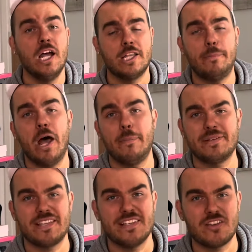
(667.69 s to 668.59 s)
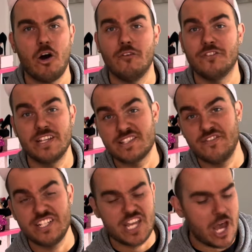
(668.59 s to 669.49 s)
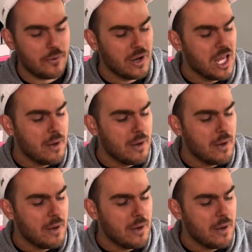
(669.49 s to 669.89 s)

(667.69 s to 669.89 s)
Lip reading: the purposes of this video,